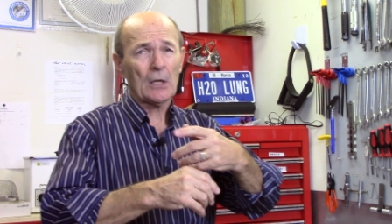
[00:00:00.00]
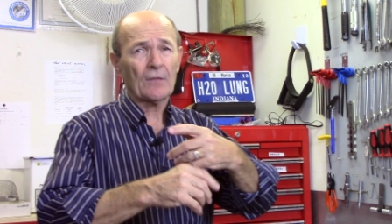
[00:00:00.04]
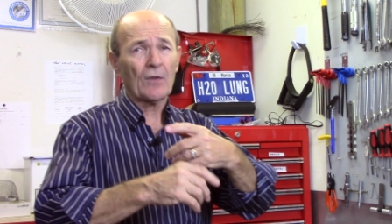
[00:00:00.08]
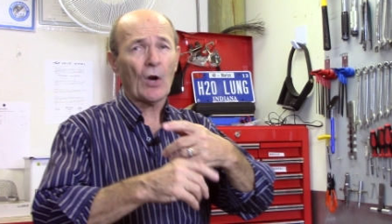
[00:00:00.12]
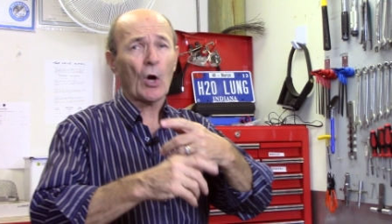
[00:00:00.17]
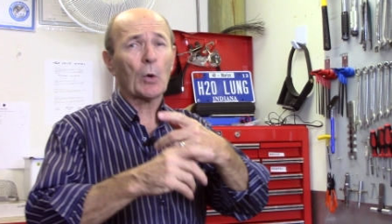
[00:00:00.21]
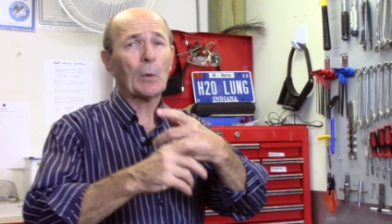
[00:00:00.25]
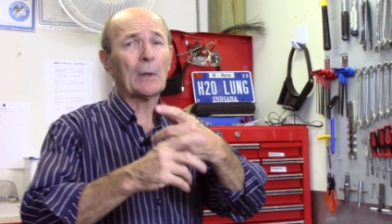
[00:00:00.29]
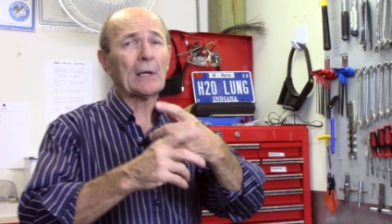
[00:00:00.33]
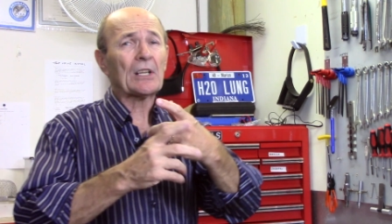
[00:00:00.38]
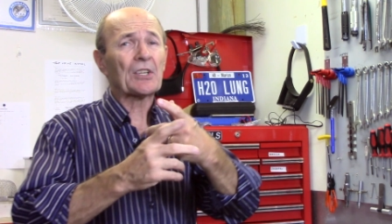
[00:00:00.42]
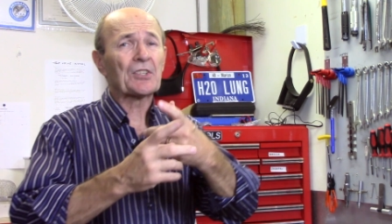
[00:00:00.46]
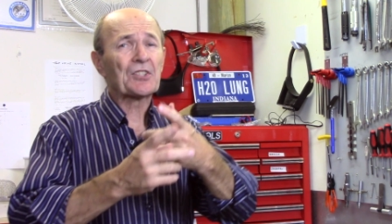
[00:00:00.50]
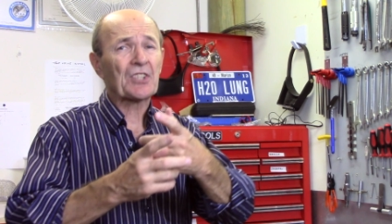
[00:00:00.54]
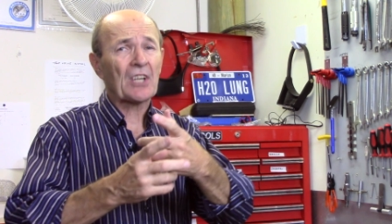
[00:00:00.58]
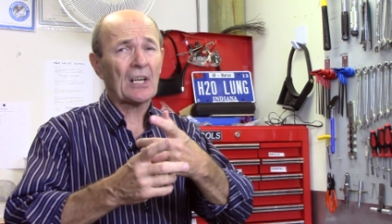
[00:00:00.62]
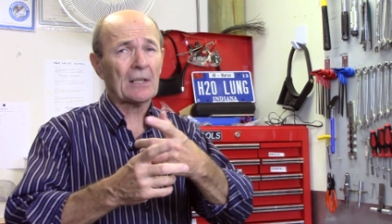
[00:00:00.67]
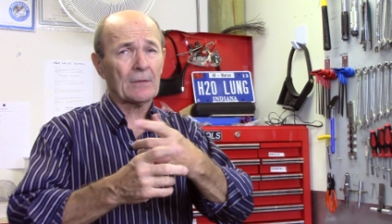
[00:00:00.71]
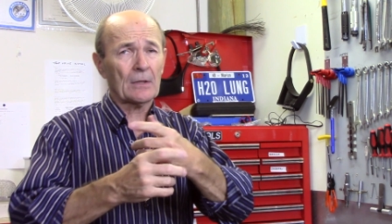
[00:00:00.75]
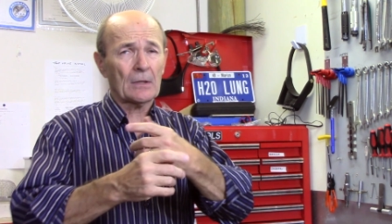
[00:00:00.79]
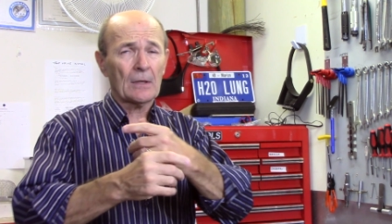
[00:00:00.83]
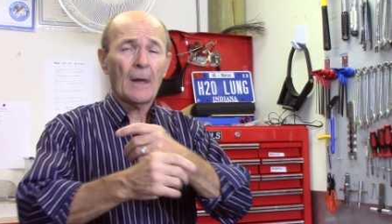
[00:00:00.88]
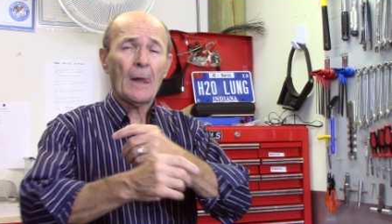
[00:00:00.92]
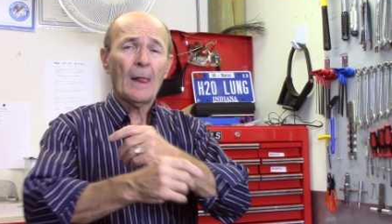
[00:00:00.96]
you've already
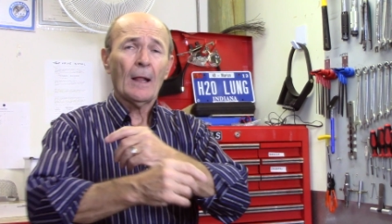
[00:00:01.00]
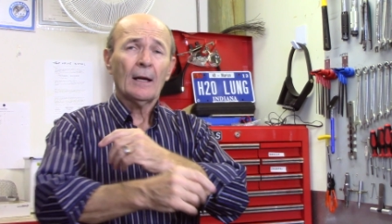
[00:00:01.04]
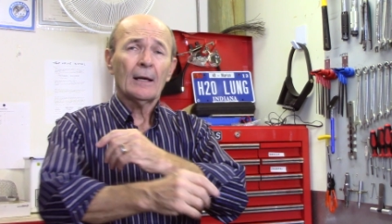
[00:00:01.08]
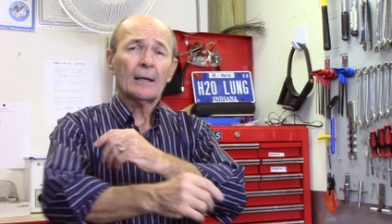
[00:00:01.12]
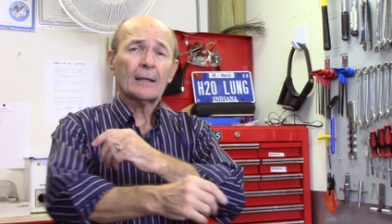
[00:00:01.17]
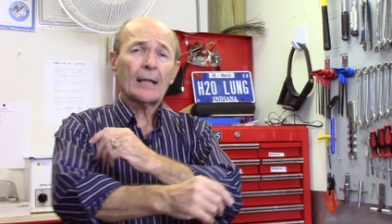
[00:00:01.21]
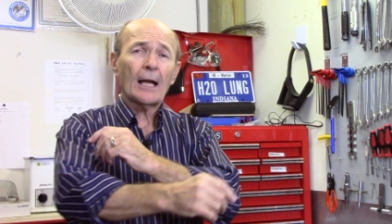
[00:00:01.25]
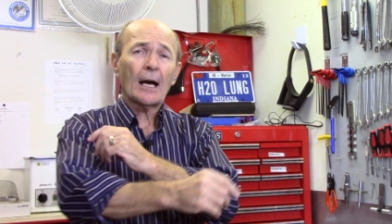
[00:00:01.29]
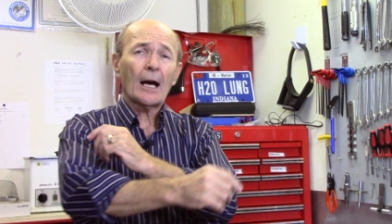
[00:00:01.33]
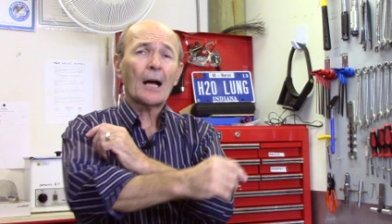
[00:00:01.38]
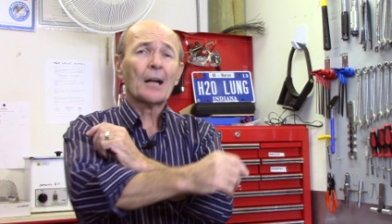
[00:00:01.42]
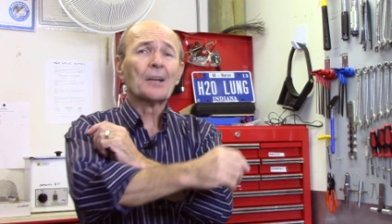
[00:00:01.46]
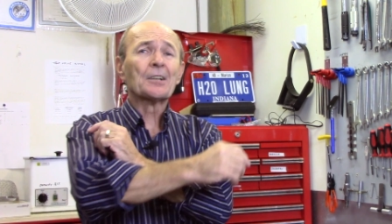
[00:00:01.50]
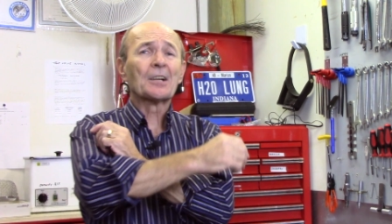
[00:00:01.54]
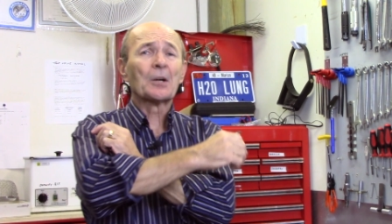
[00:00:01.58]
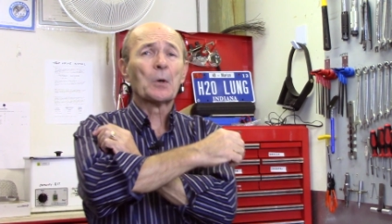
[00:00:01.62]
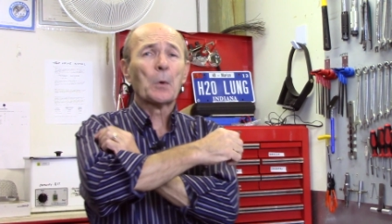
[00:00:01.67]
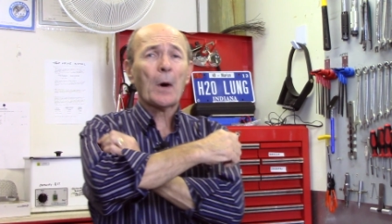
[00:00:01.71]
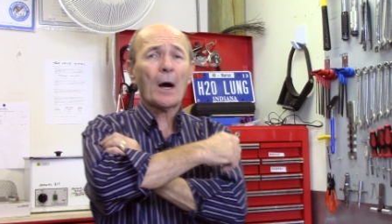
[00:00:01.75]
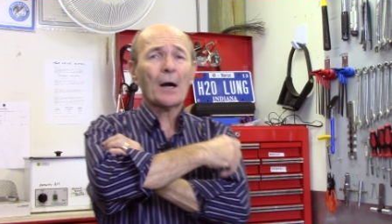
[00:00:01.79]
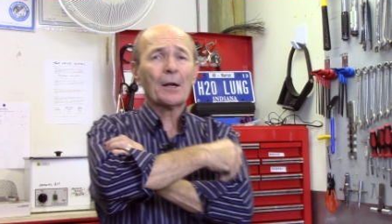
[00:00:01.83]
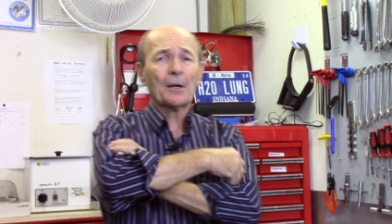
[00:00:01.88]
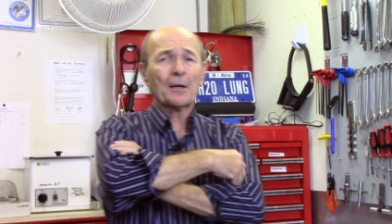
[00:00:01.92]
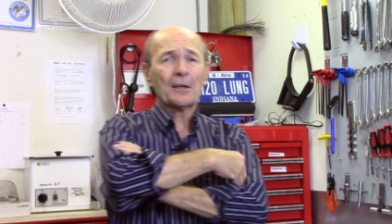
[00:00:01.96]
discovered that
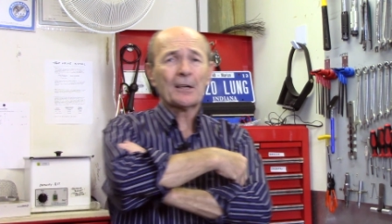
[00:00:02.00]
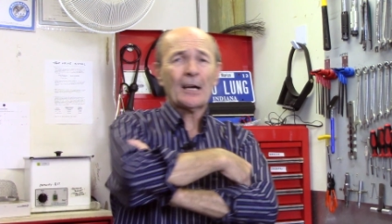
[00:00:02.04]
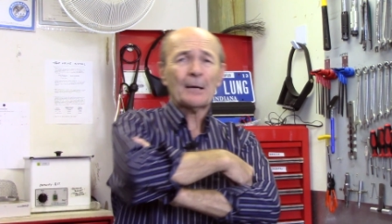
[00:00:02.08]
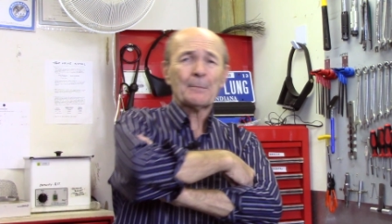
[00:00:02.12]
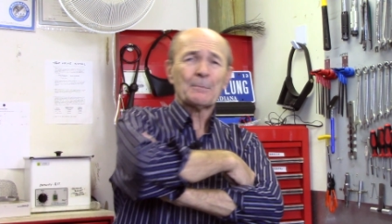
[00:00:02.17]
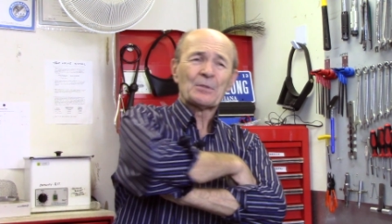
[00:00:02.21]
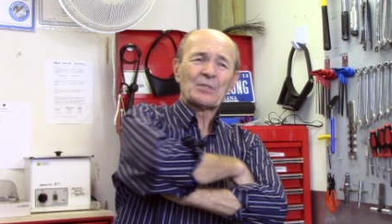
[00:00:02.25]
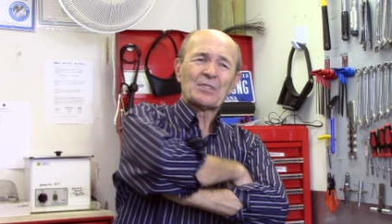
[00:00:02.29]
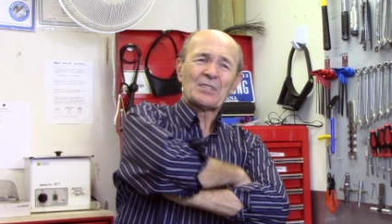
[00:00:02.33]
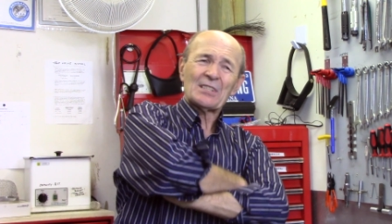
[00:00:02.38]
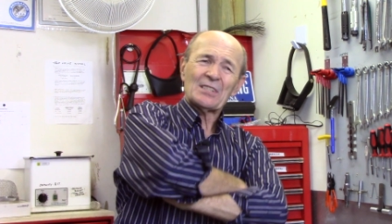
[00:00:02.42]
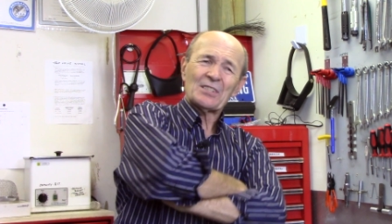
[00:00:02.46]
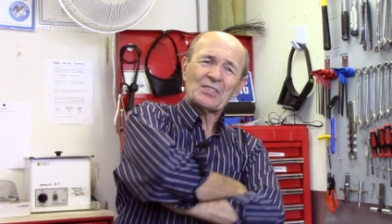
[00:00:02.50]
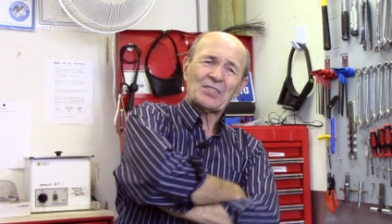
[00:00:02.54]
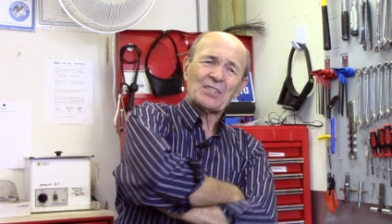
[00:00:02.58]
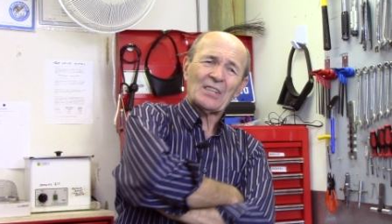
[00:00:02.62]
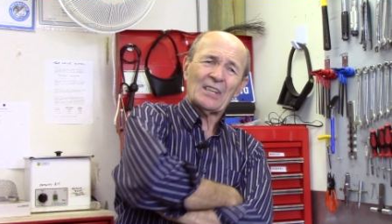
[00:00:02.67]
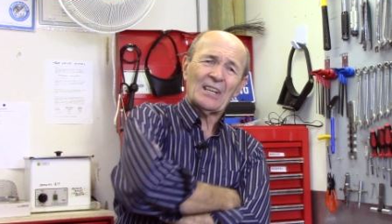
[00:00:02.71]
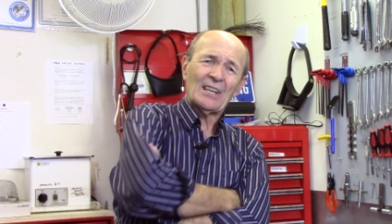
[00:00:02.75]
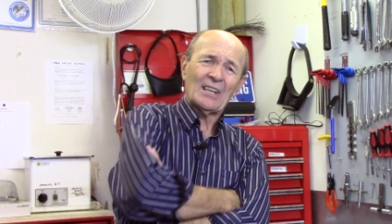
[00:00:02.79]
underwater compasses uh,